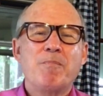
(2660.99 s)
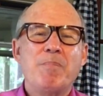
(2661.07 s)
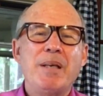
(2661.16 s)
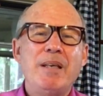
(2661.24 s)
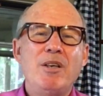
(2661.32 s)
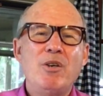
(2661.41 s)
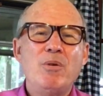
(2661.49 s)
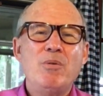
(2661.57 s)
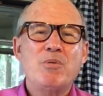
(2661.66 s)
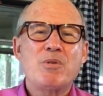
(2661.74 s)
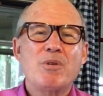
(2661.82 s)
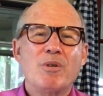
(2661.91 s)
be
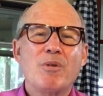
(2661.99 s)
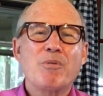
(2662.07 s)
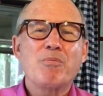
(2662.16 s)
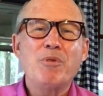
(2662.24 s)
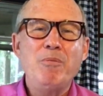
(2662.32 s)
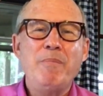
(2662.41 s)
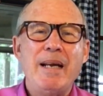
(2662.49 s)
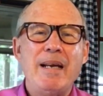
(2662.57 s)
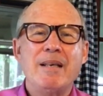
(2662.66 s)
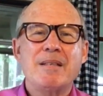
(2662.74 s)
used through me